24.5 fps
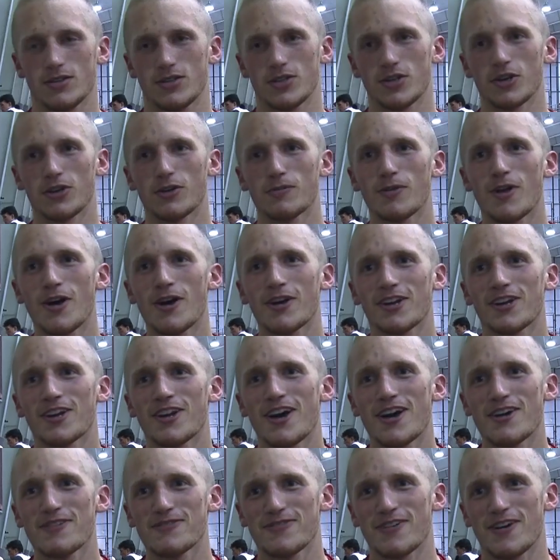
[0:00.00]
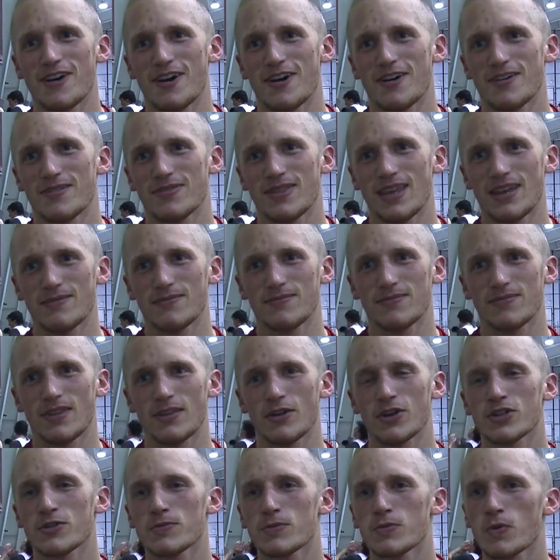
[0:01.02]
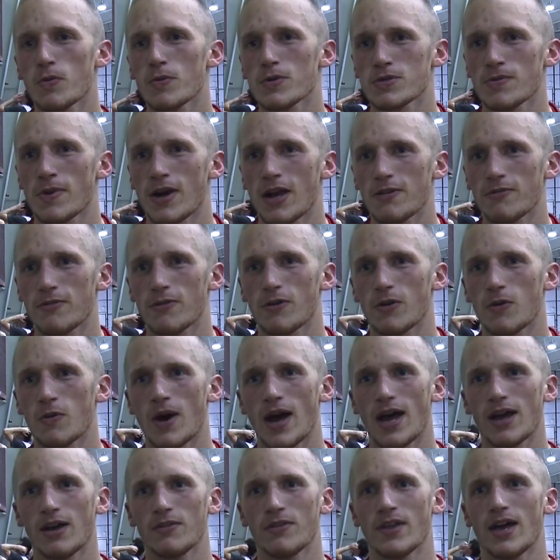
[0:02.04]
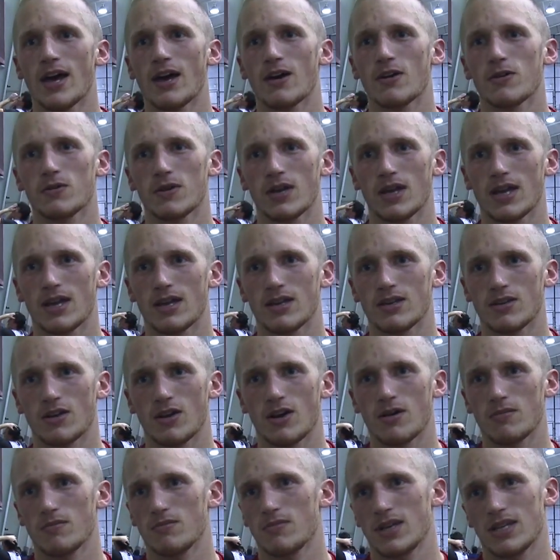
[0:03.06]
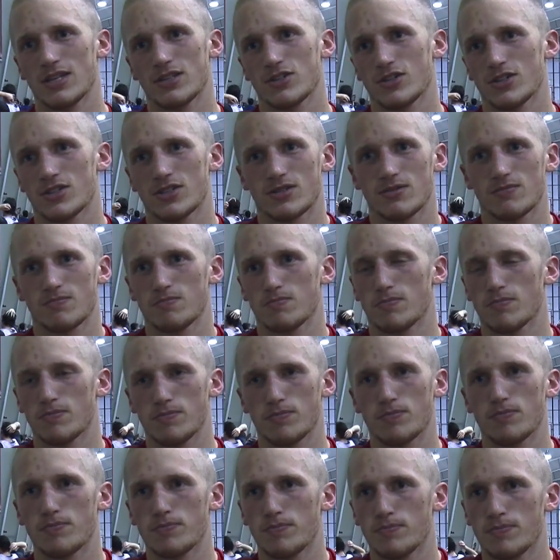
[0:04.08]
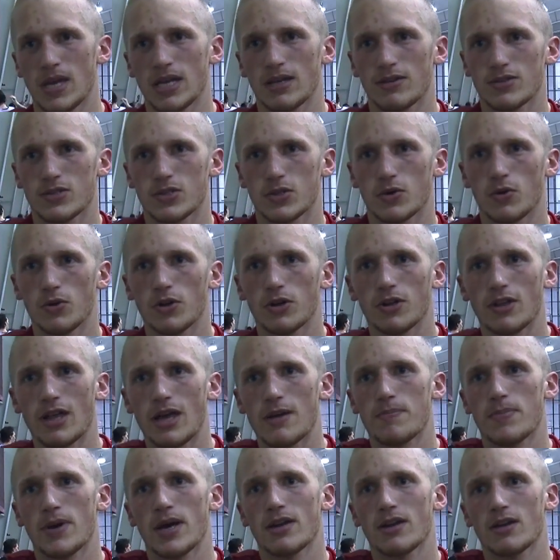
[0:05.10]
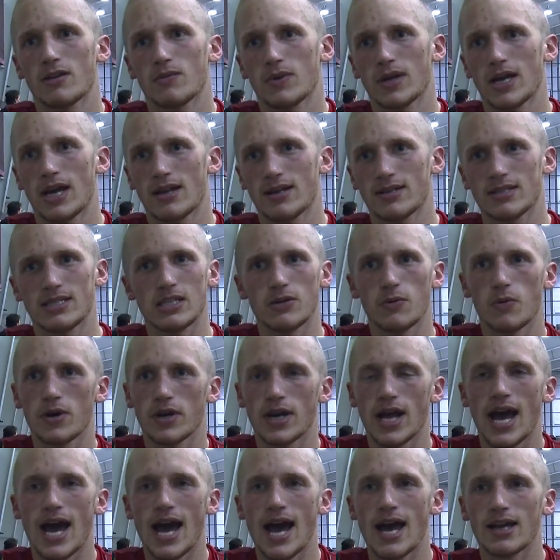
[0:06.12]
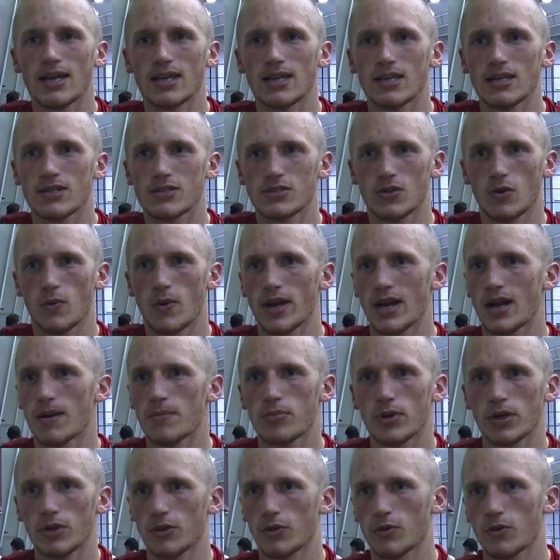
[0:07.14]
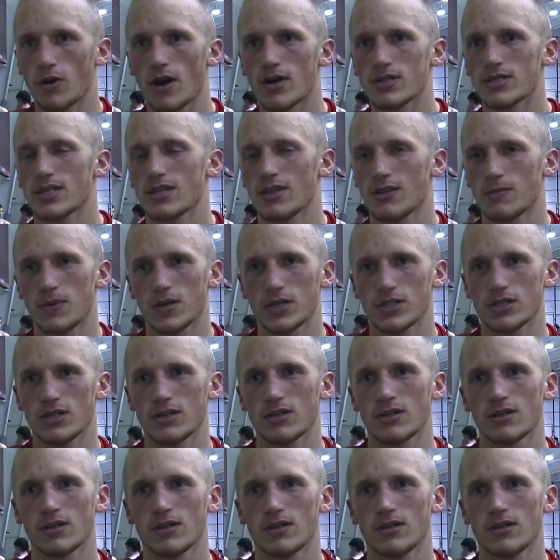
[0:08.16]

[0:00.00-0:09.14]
It took them long enough. Uh, there's been rumors about it for a while now, and um, it's just making the school look a lot better. We got D1 hockey, so why not bring lacrosse into the picture?